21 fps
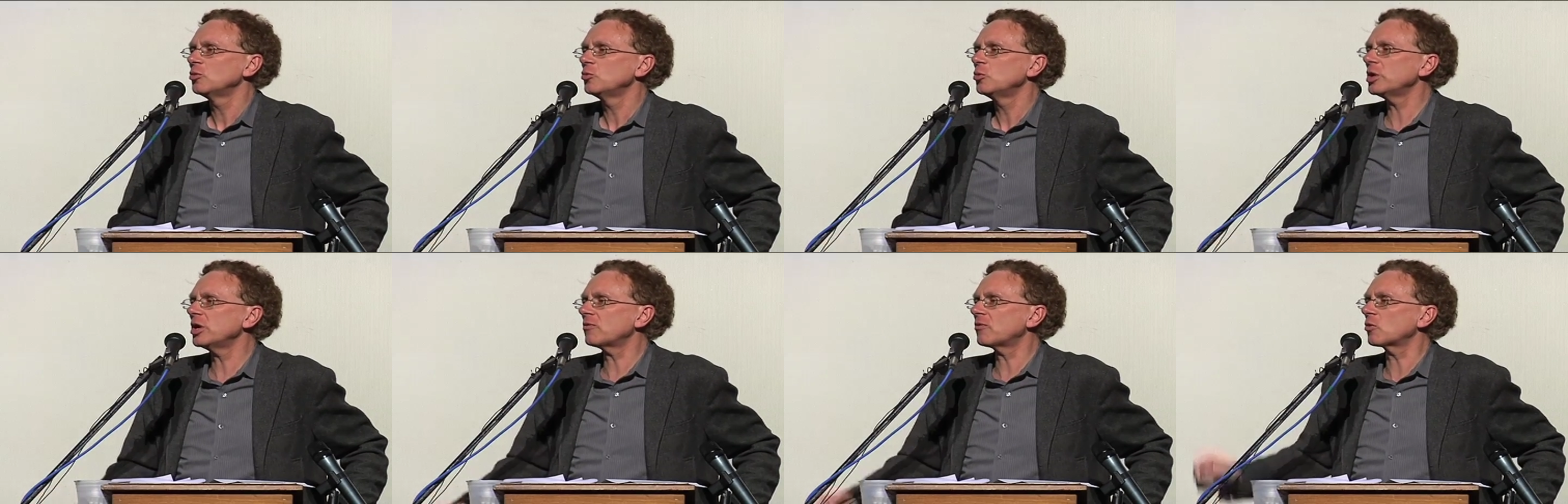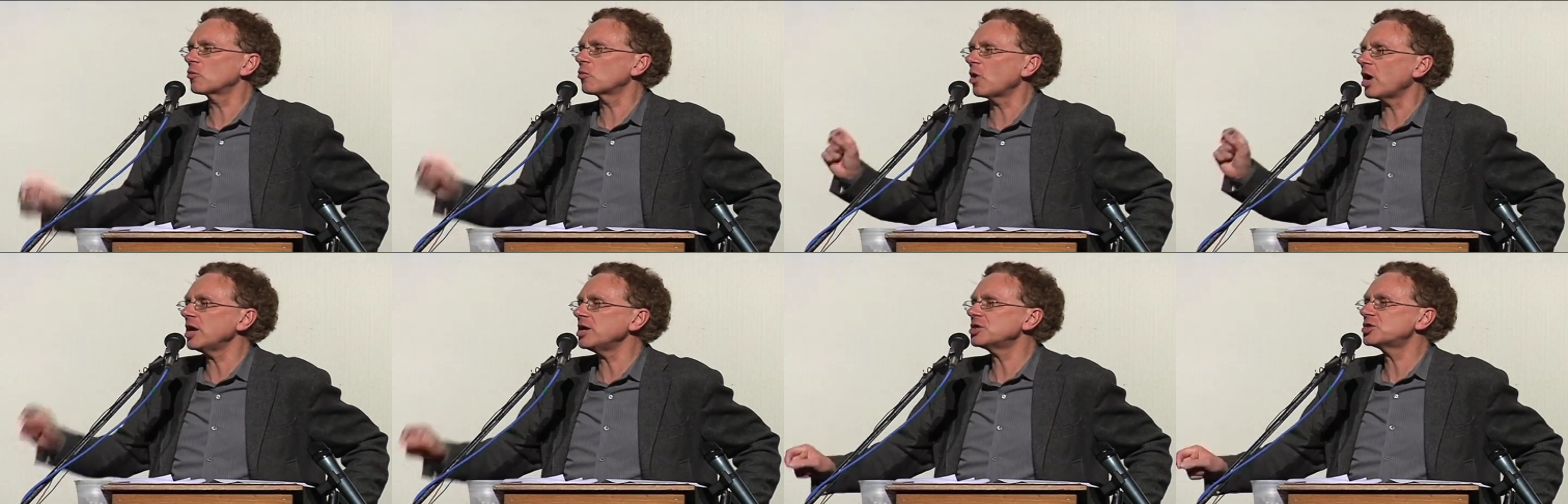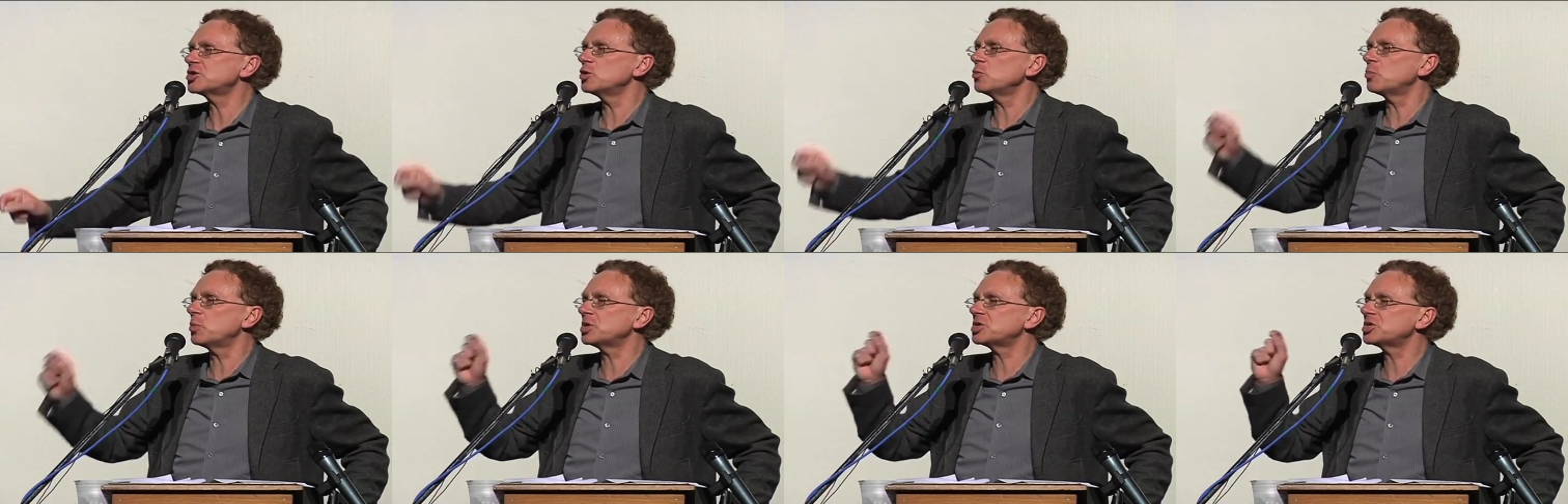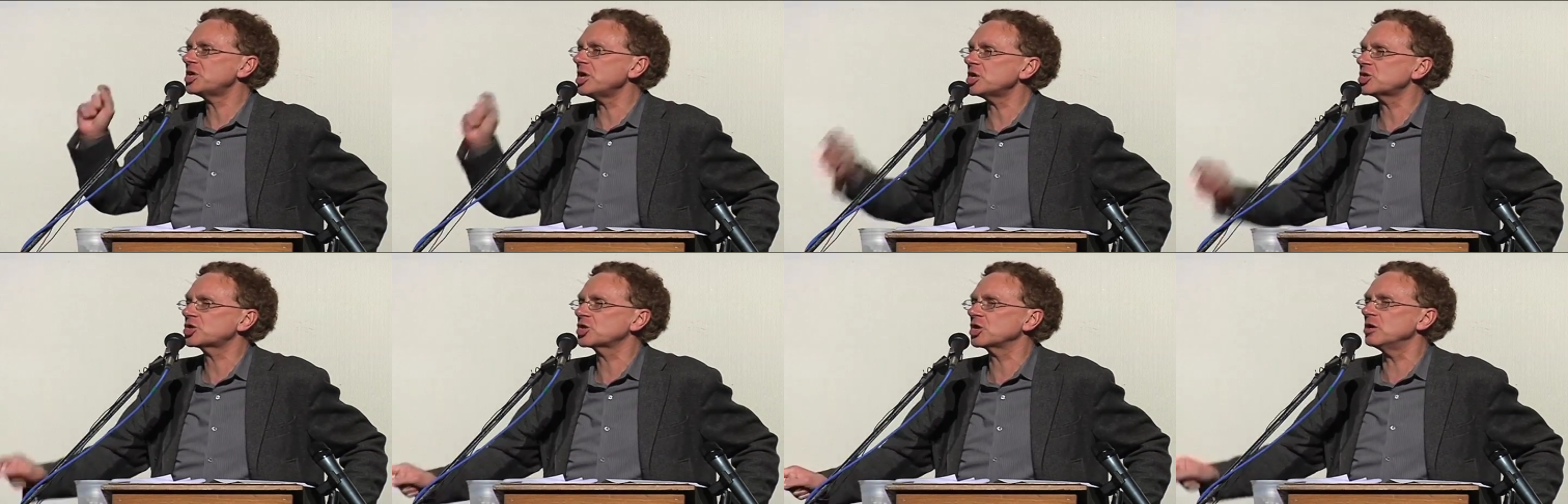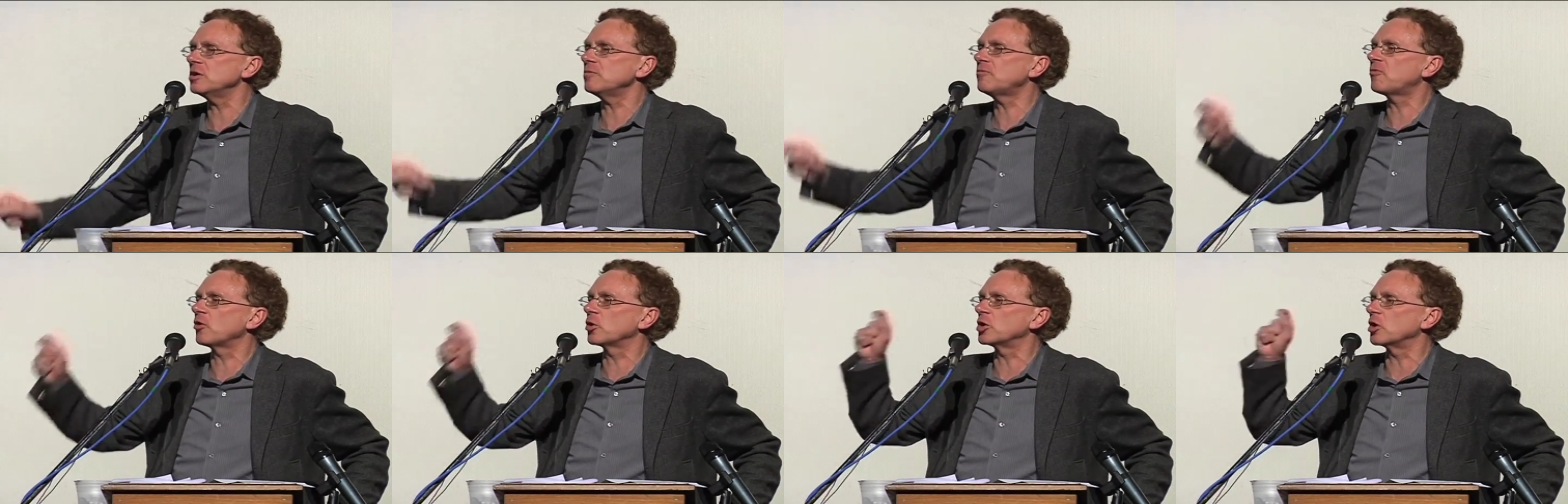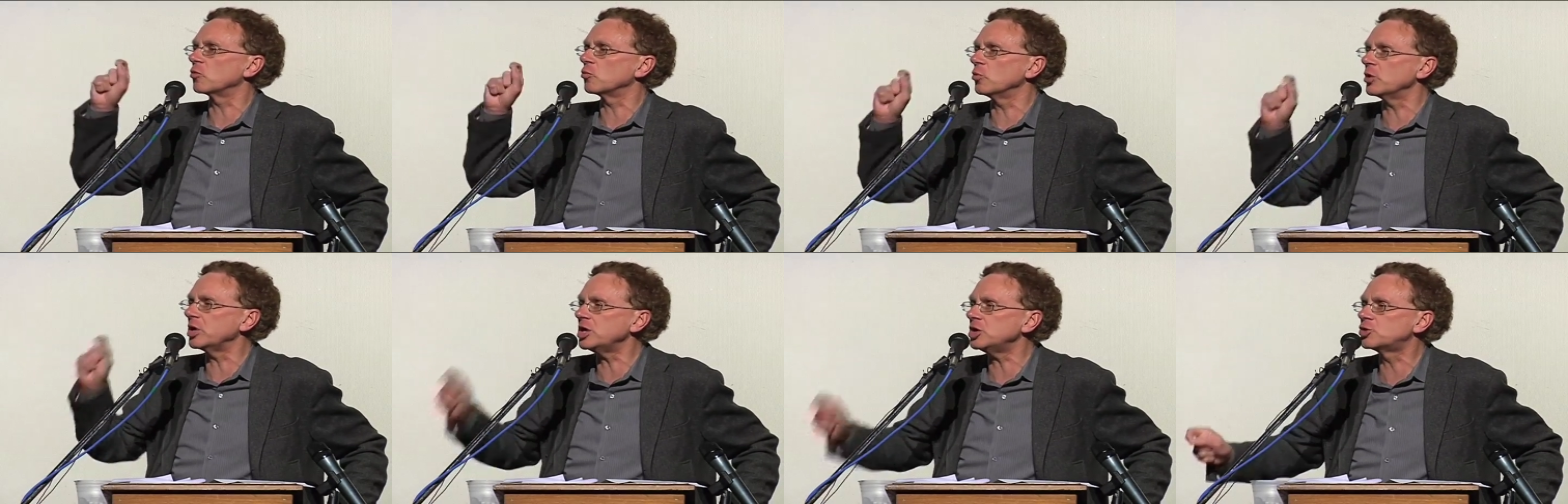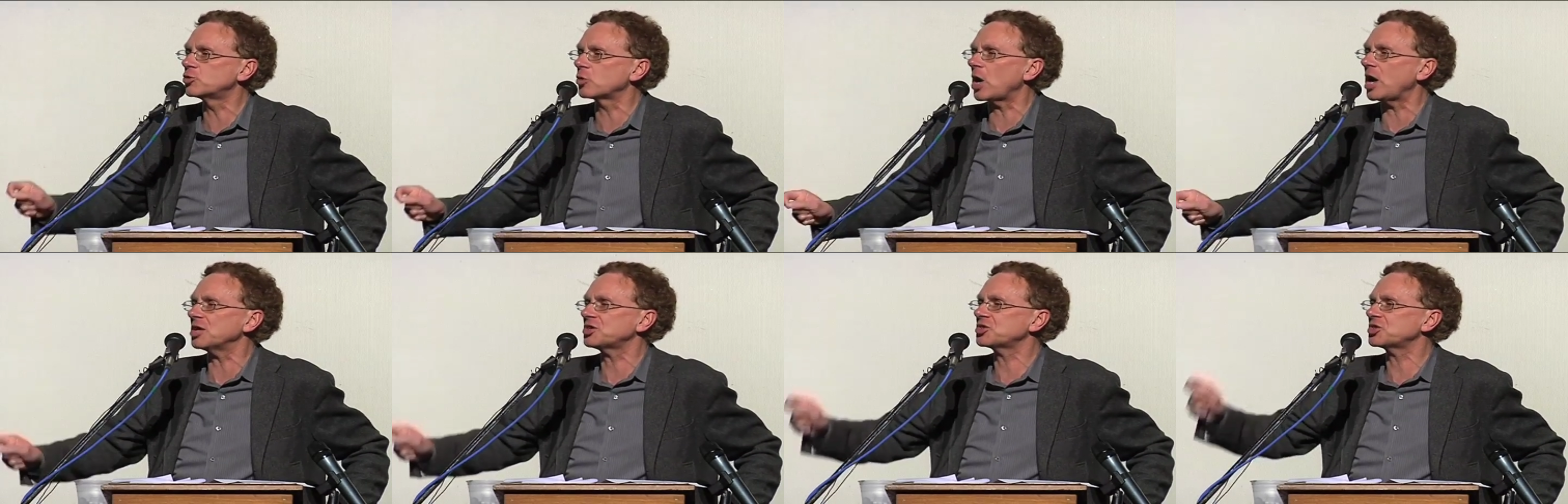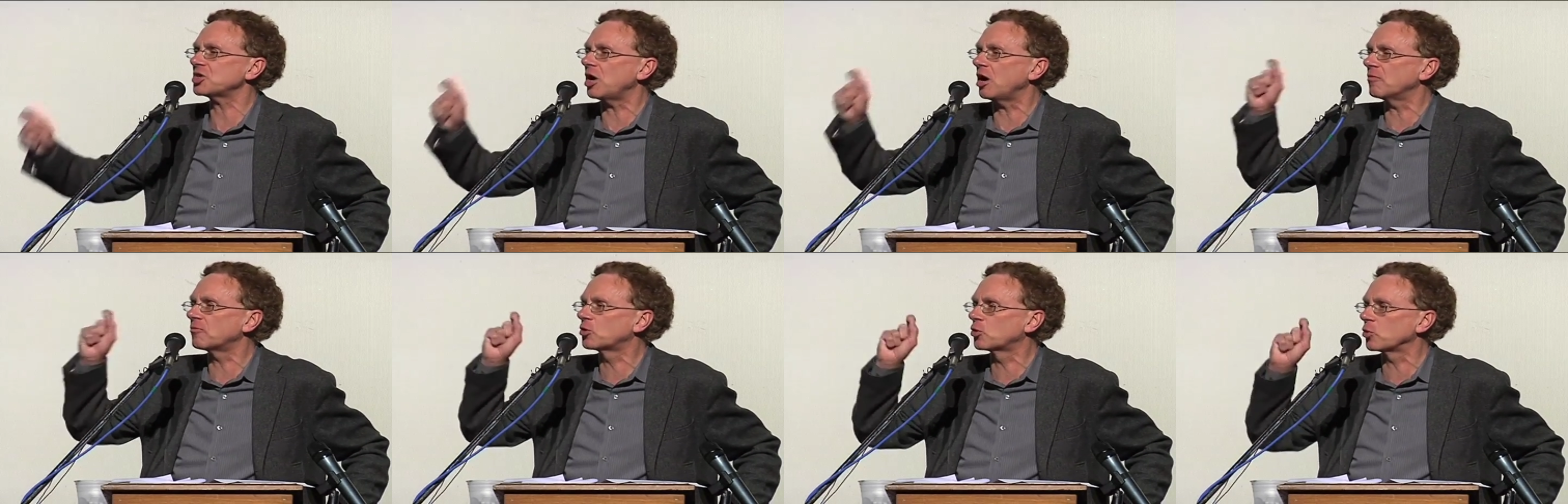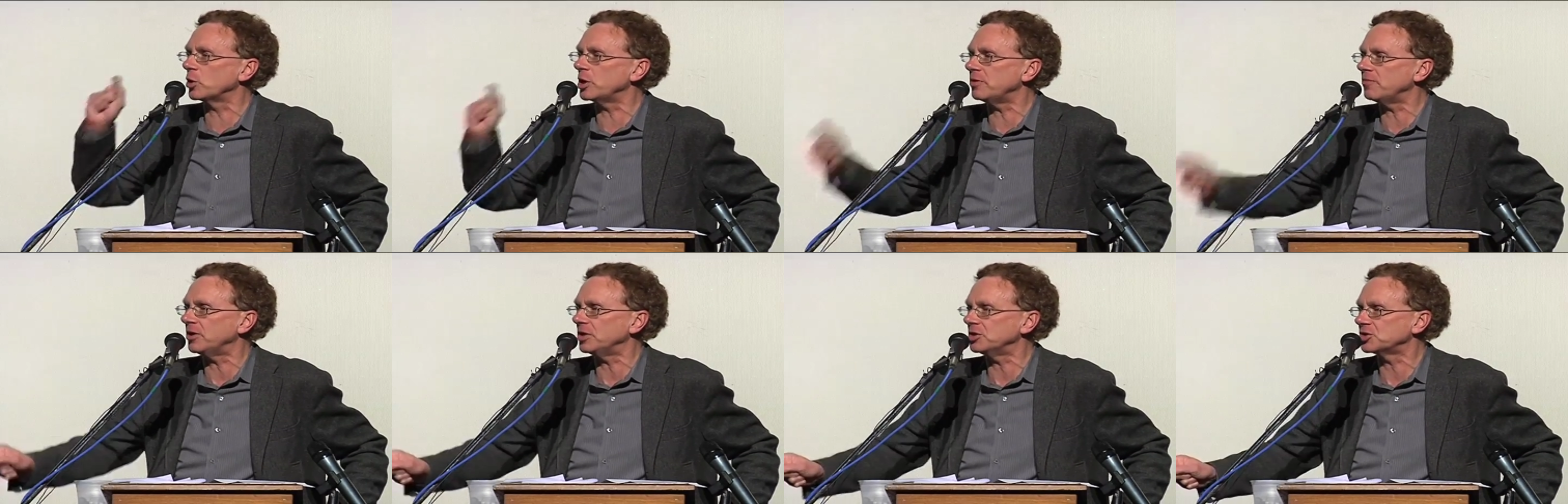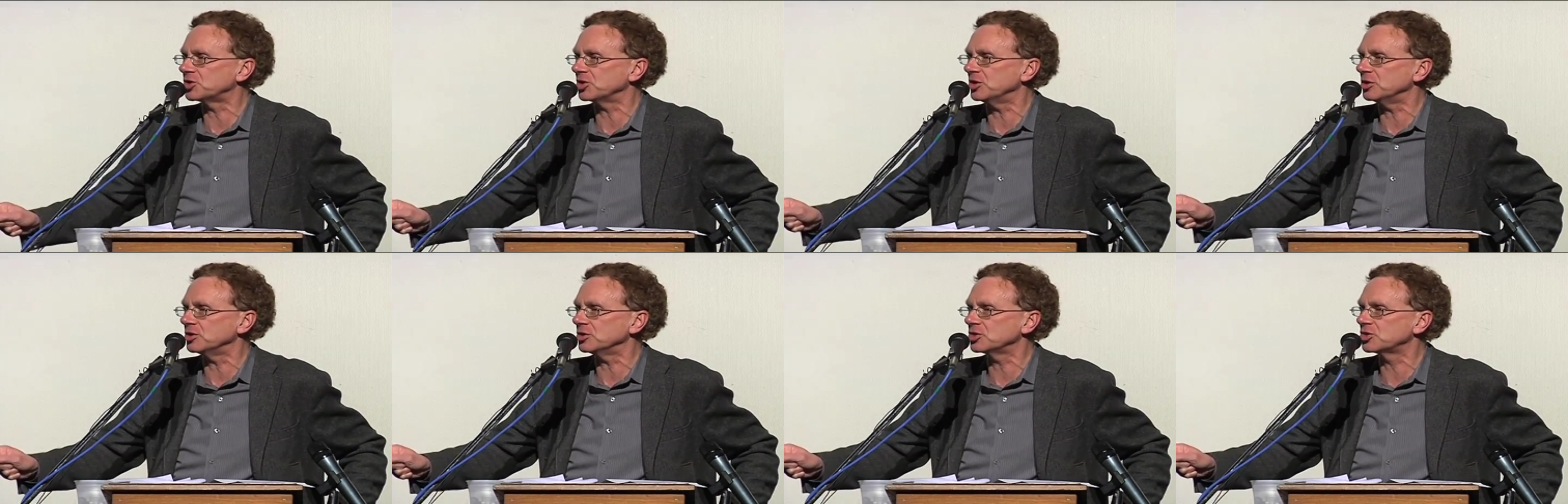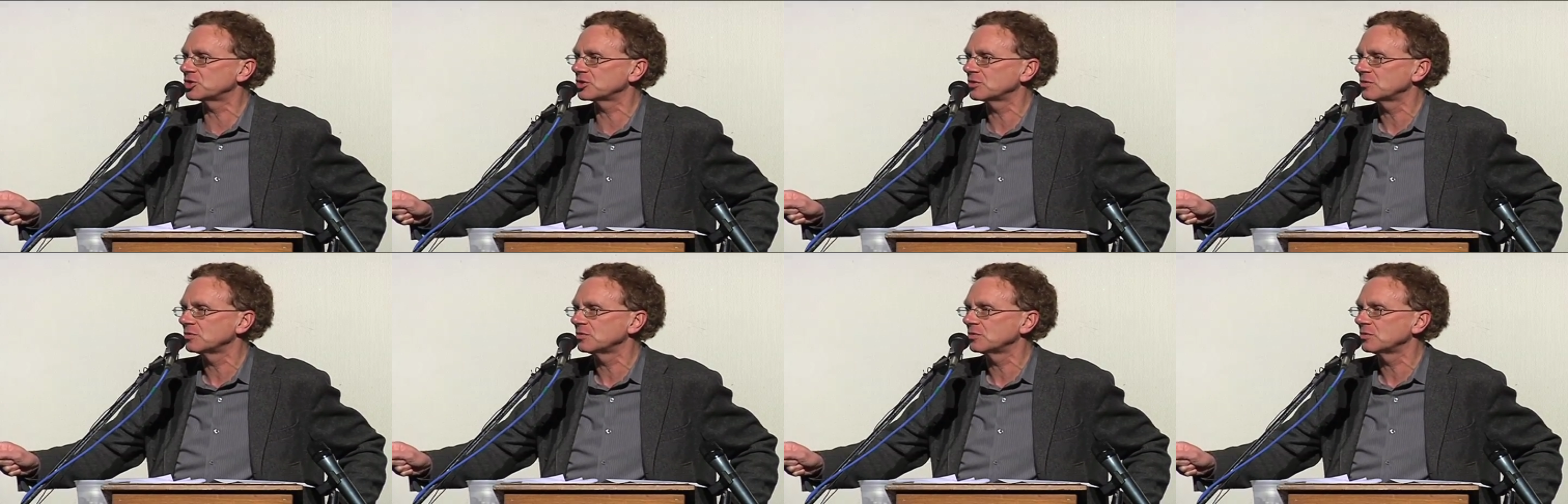We have a right to petition for the redress of grievances.